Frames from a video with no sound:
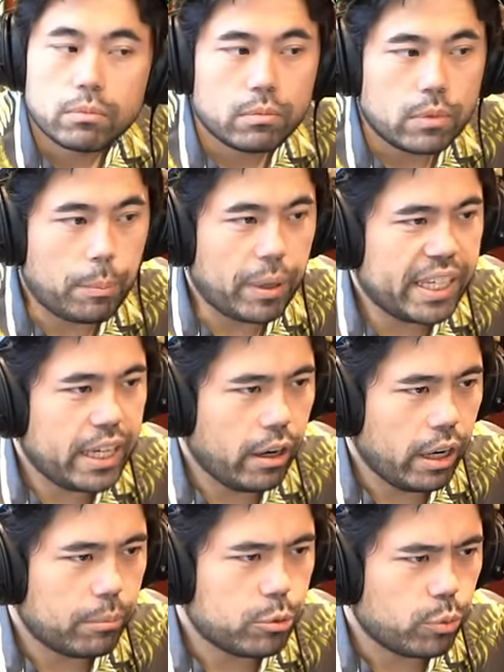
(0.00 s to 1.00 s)
and by Gary
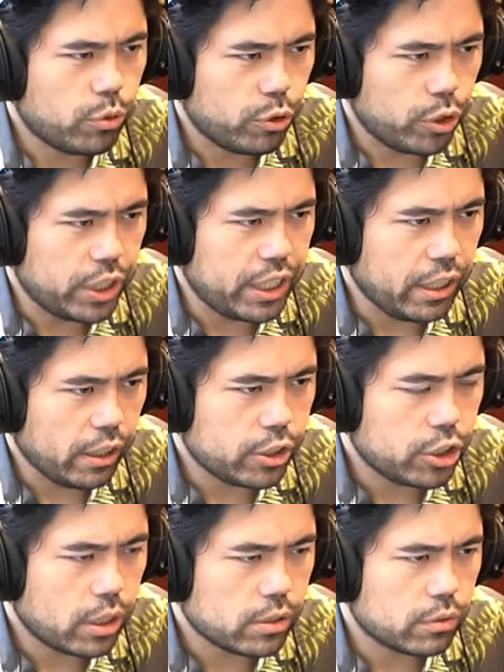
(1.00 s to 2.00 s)
I'm referring to Gary
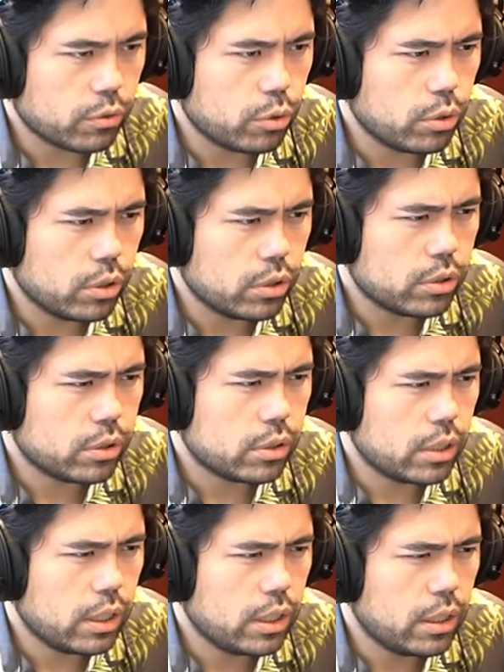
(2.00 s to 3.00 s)
chess of course
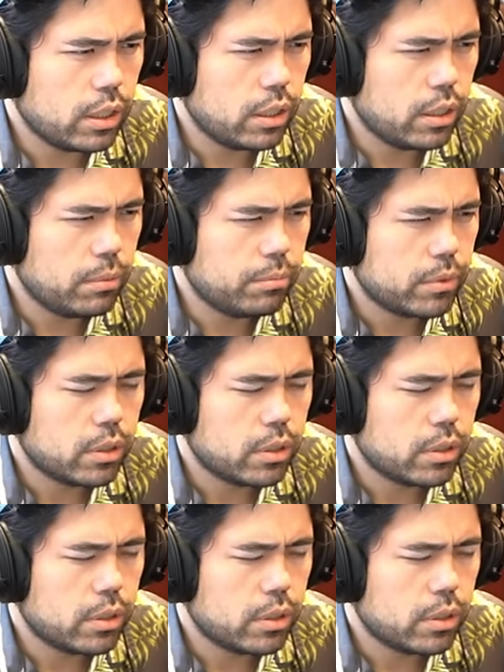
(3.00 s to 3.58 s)
um